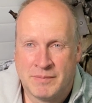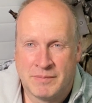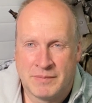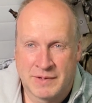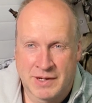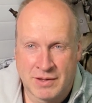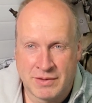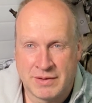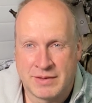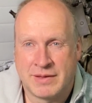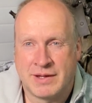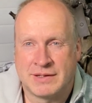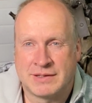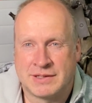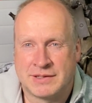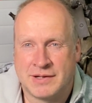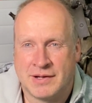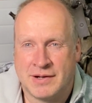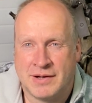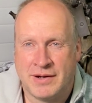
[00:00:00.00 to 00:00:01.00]
now that that's
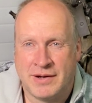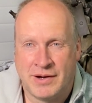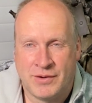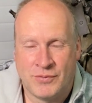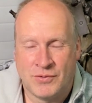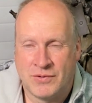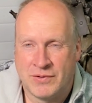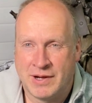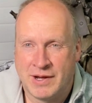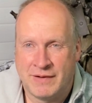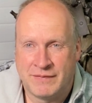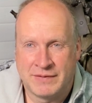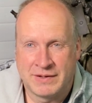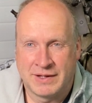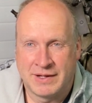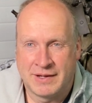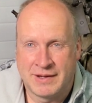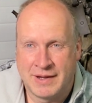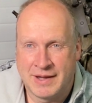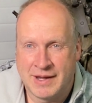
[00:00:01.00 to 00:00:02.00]
done, I won't have to
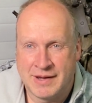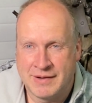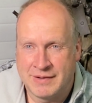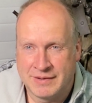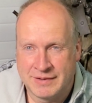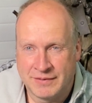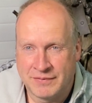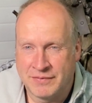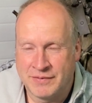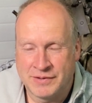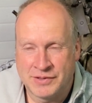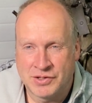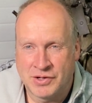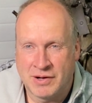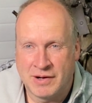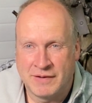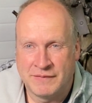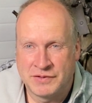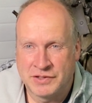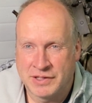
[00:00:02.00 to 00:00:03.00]
get different
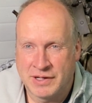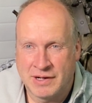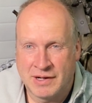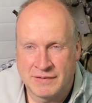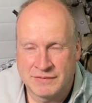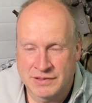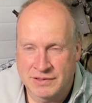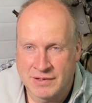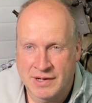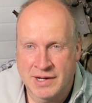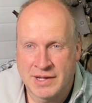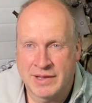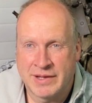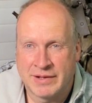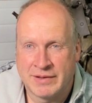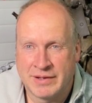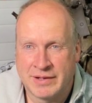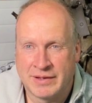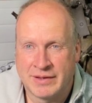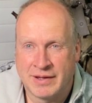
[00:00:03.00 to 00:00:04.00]
drive shafts or anything
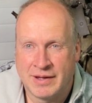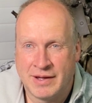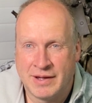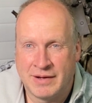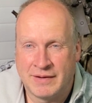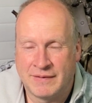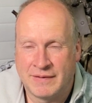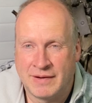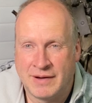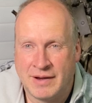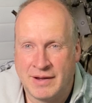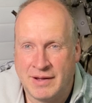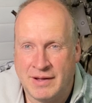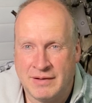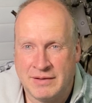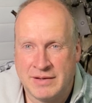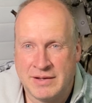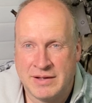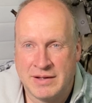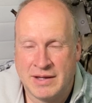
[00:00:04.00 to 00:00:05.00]
like that,
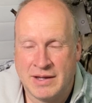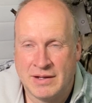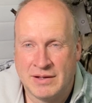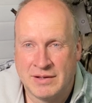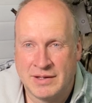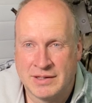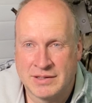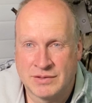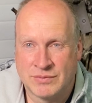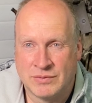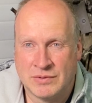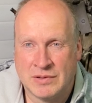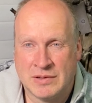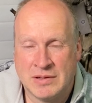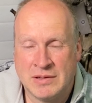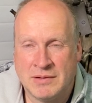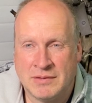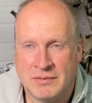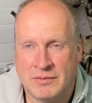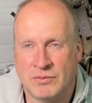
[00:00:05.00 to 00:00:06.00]
and the LS
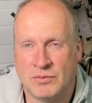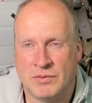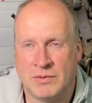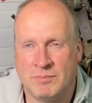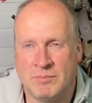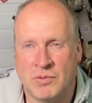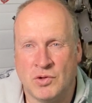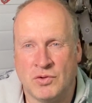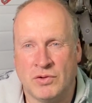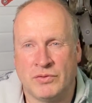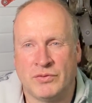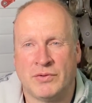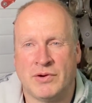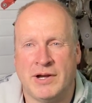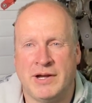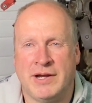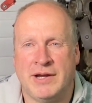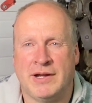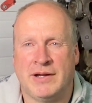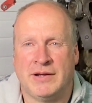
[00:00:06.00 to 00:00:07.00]
will bolt
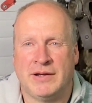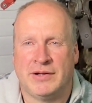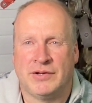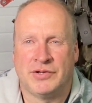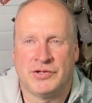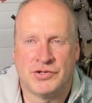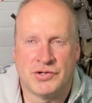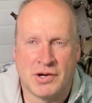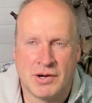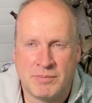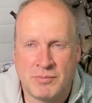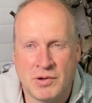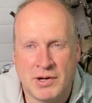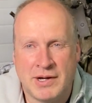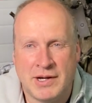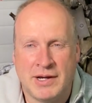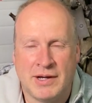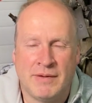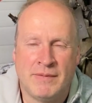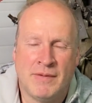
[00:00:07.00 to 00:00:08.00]
right in and drop right
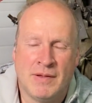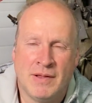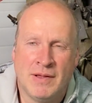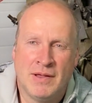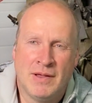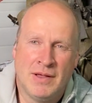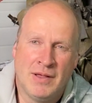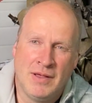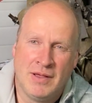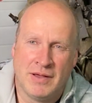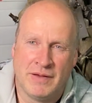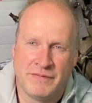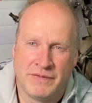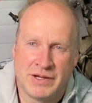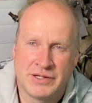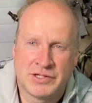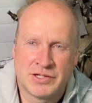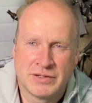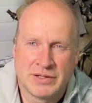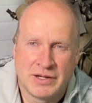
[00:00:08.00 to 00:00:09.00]
in.
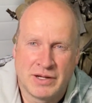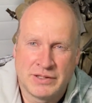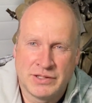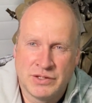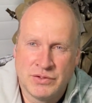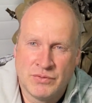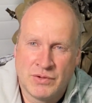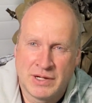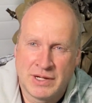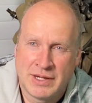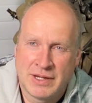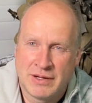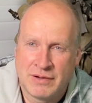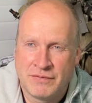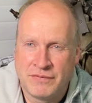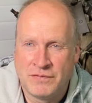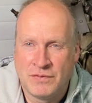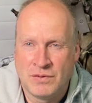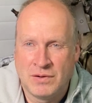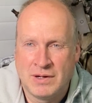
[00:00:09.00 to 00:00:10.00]
Eventually I do want to get a
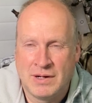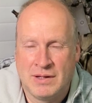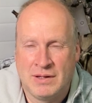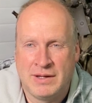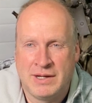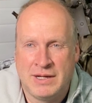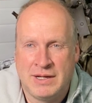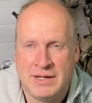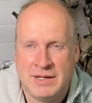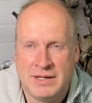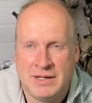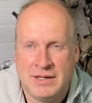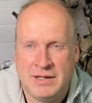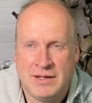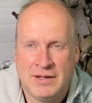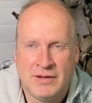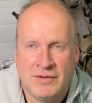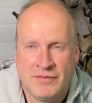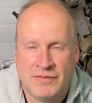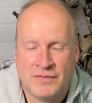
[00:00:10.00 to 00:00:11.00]

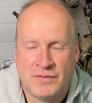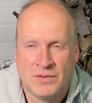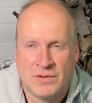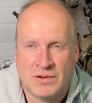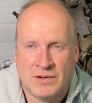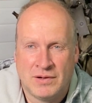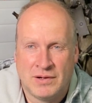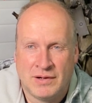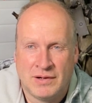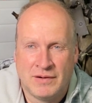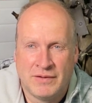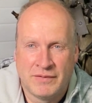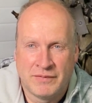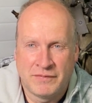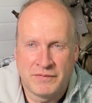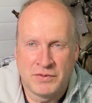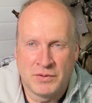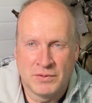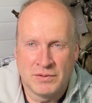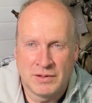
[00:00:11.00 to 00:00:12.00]
4L80E for
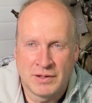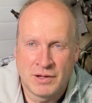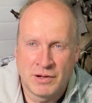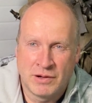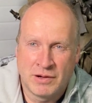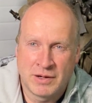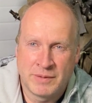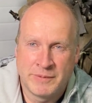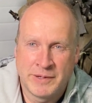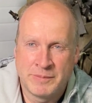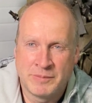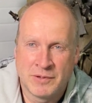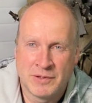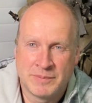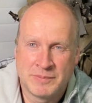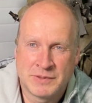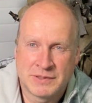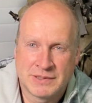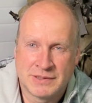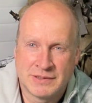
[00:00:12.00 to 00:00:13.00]
fuel economy
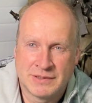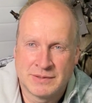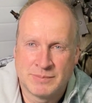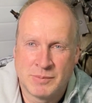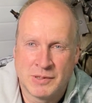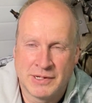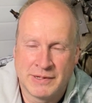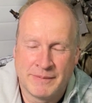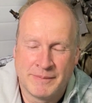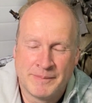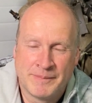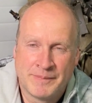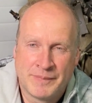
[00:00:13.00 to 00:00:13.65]
purposes, but